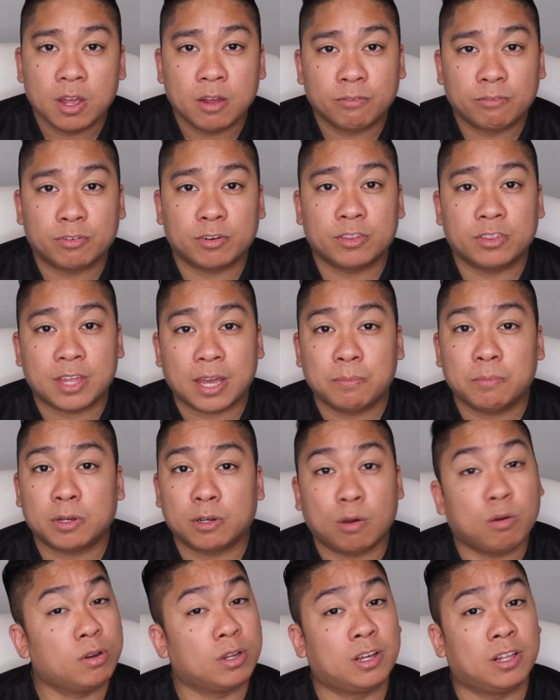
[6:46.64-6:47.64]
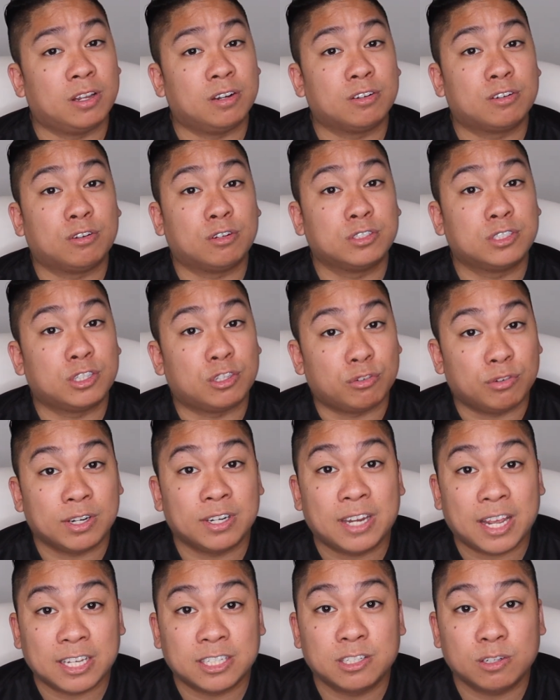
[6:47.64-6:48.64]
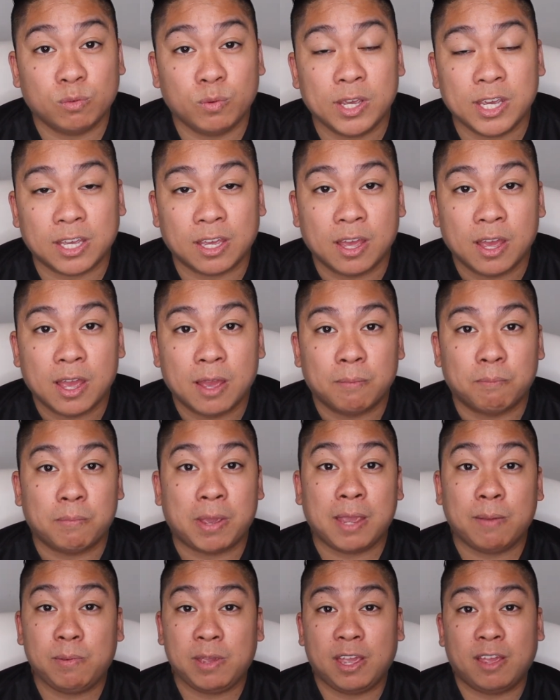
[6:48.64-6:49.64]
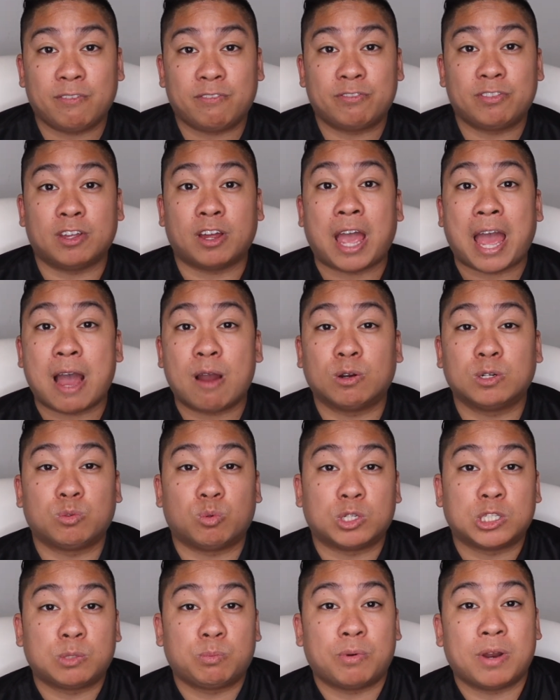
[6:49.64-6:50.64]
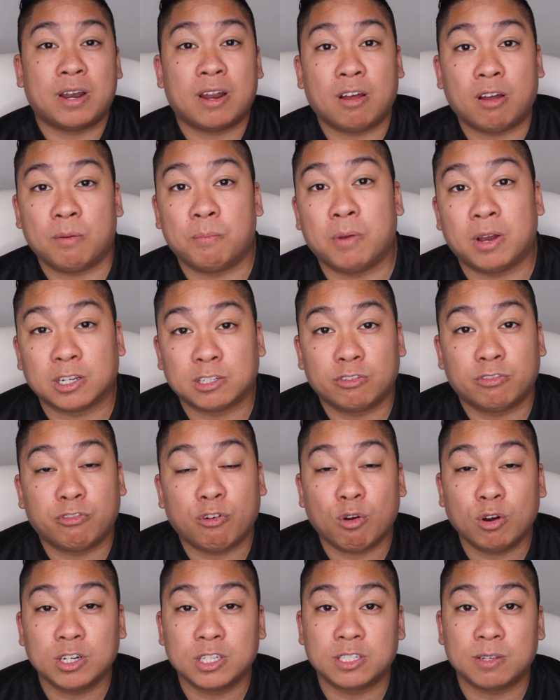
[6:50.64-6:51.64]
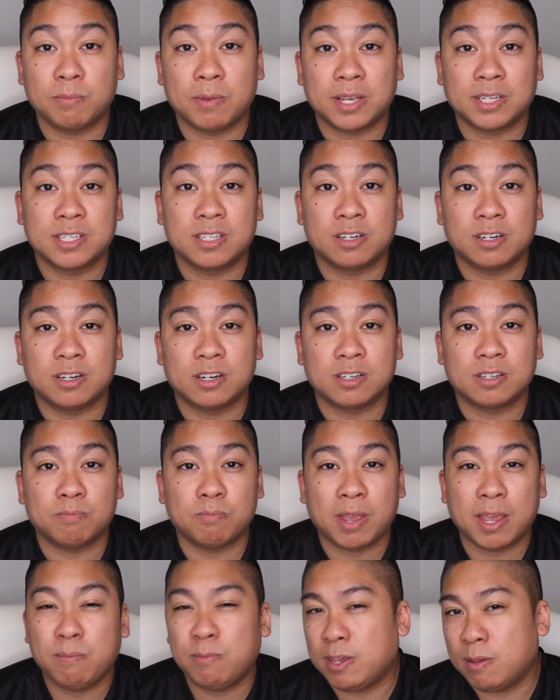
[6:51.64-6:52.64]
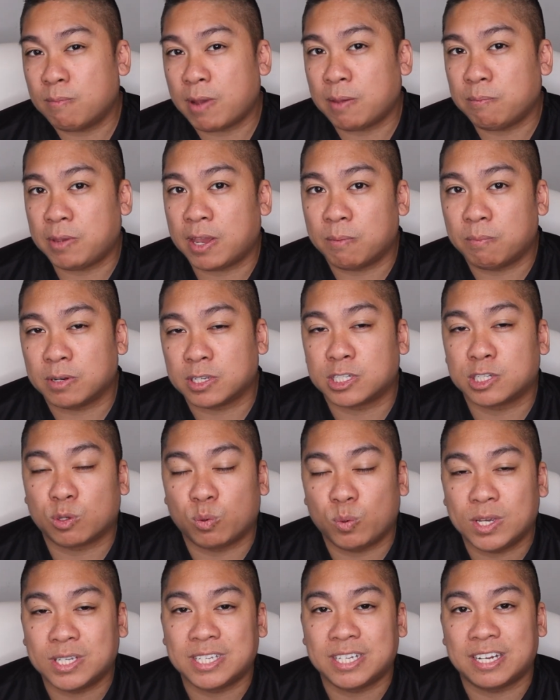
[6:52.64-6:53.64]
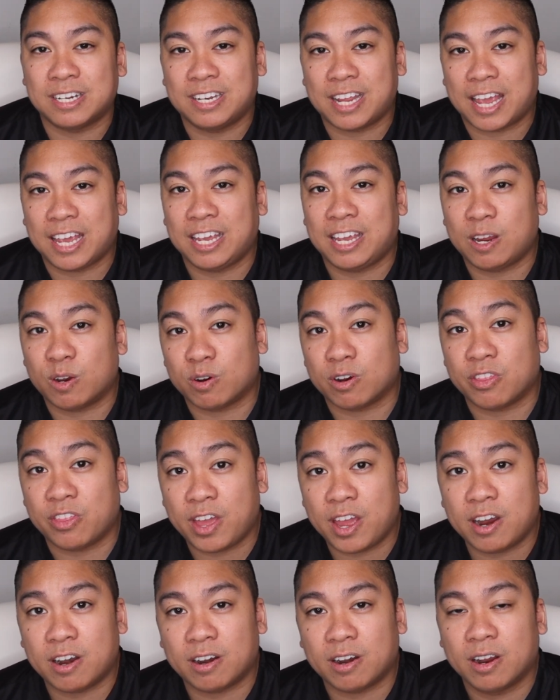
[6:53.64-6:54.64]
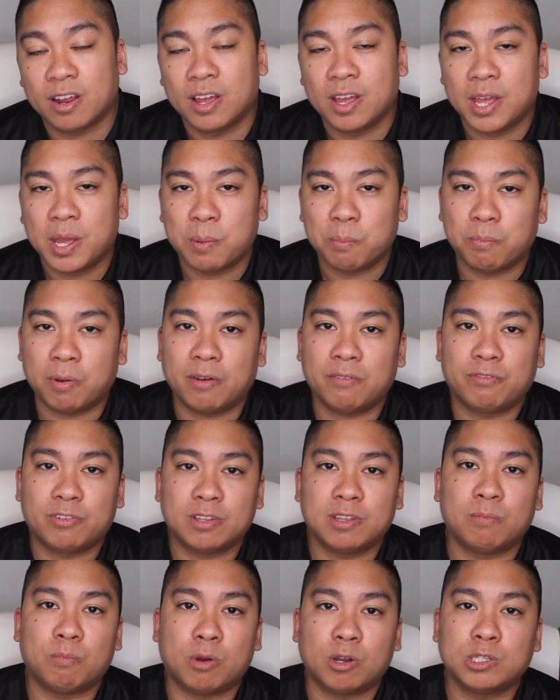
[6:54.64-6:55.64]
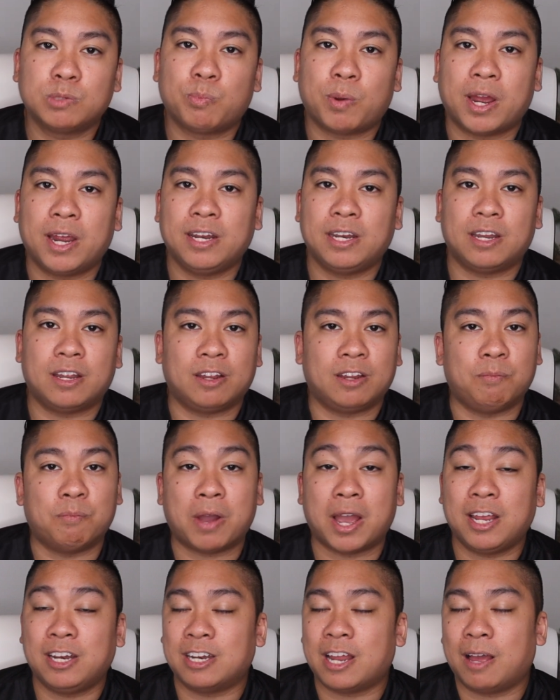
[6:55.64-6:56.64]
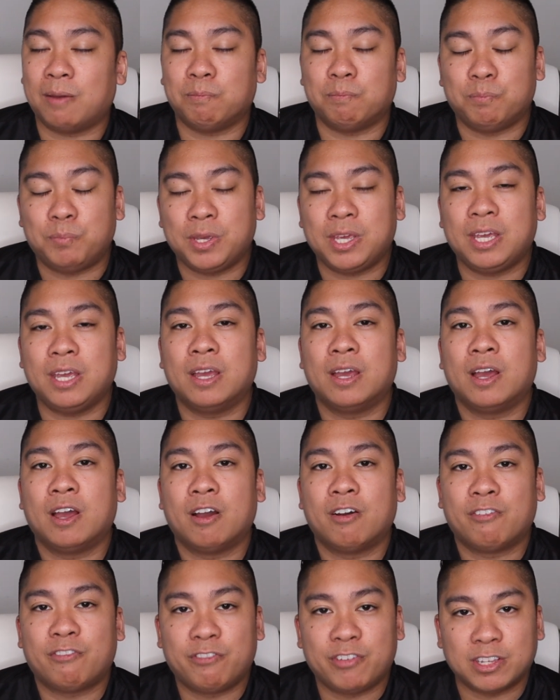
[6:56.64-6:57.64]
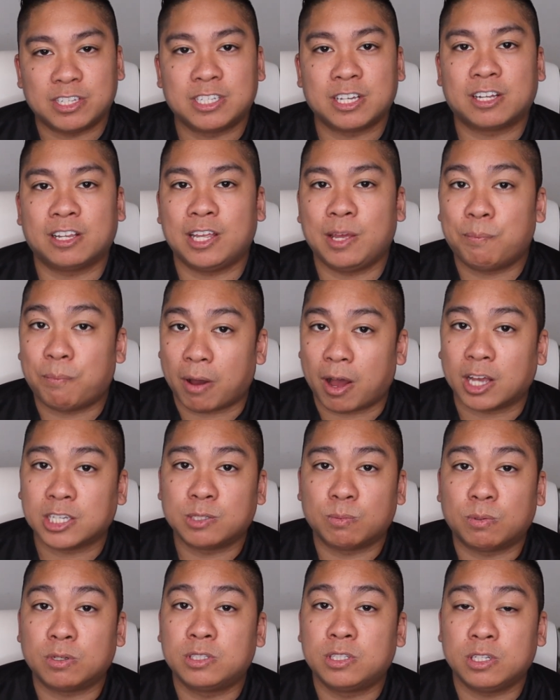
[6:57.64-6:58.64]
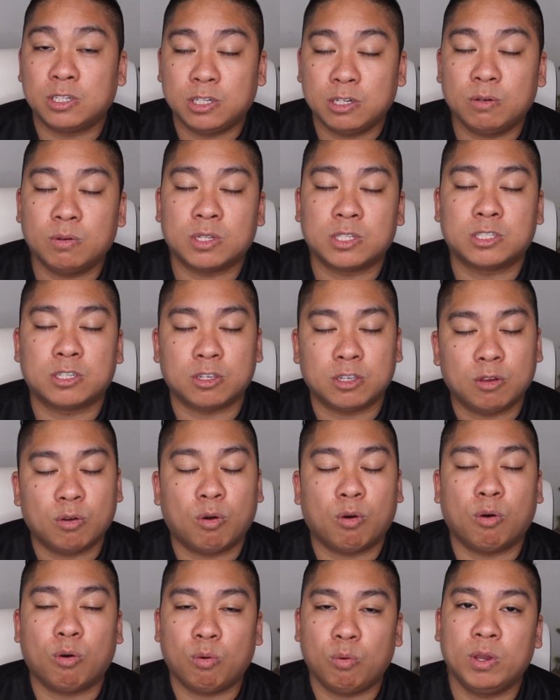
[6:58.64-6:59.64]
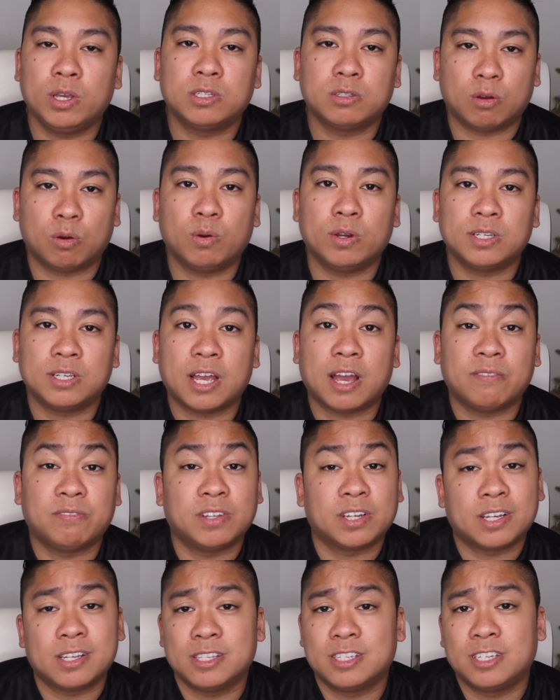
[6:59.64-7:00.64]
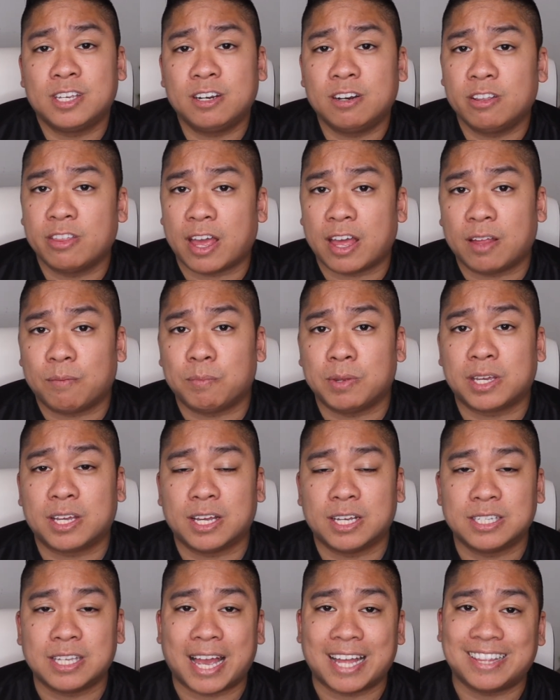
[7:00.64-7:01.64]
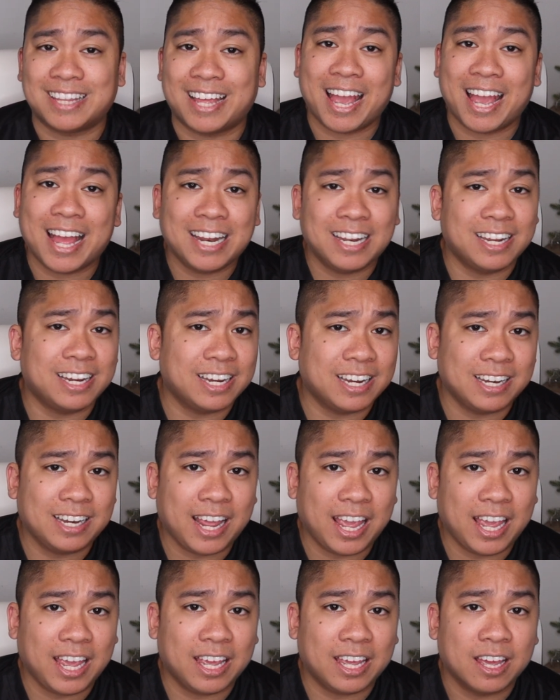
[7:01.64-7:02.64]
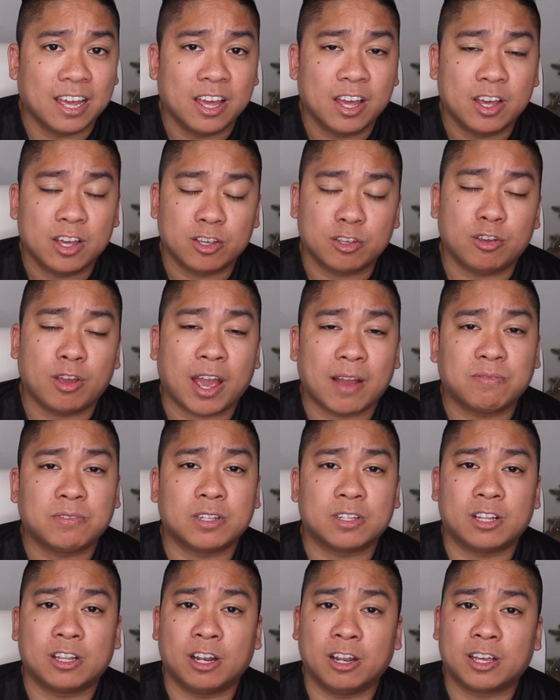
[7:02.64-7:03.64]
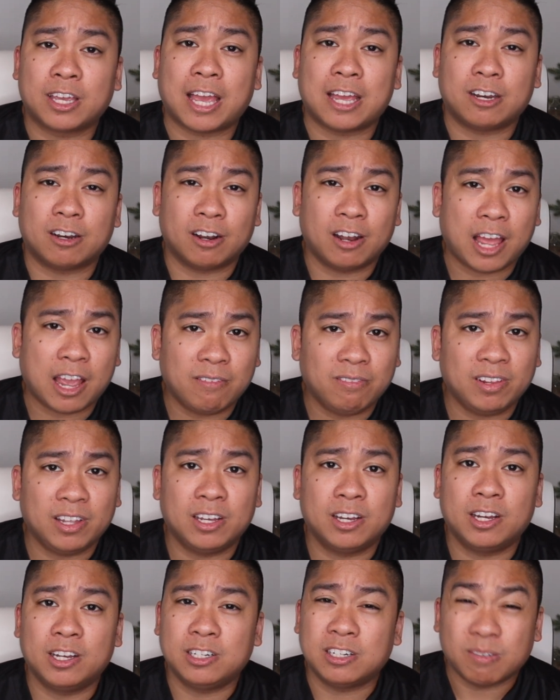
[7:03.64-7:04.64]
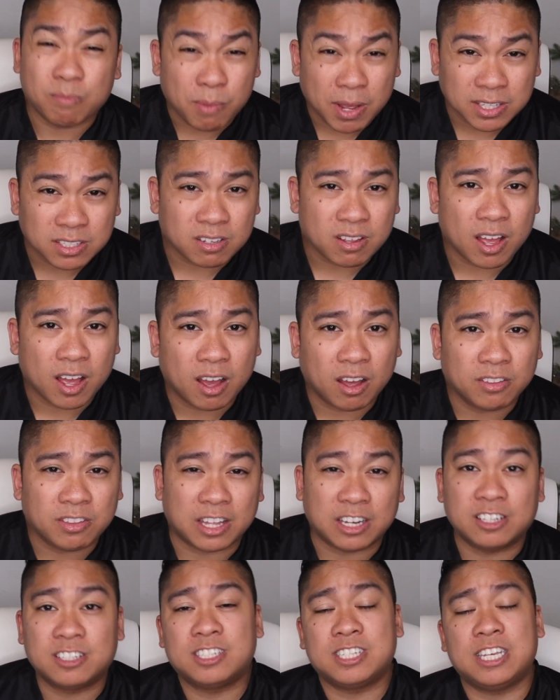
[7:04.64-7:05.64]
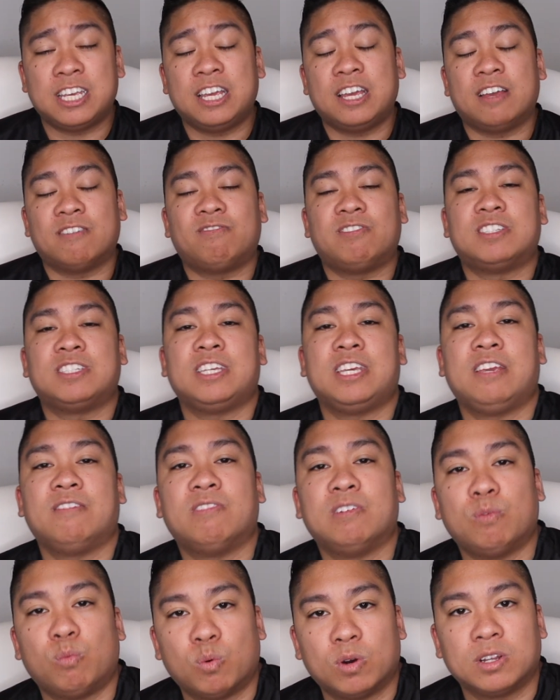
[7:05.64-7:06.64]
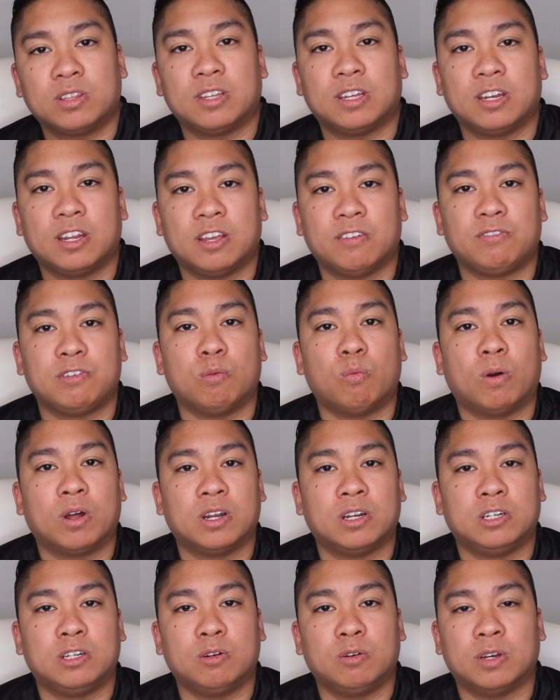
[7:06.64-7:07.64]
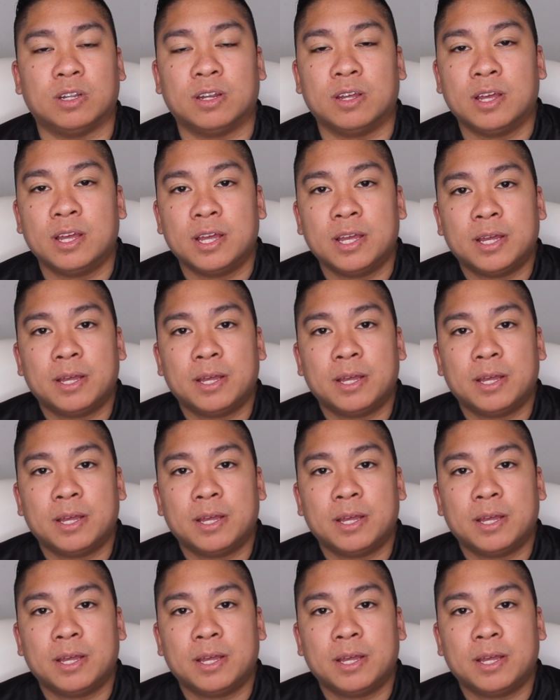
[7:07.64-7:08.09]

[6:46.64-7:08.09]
for them to go to clinicals 3 days a week. Maybe if their hours were spread out amongst 4 semesters, maybe you might be able to squeeze in a day here or there, but for the most part, it might not be physically possible to do it. So you always have to consider that because at end of the day, you have to look at your livelihood, your mental health, and see if it's even worth it if you want to do it.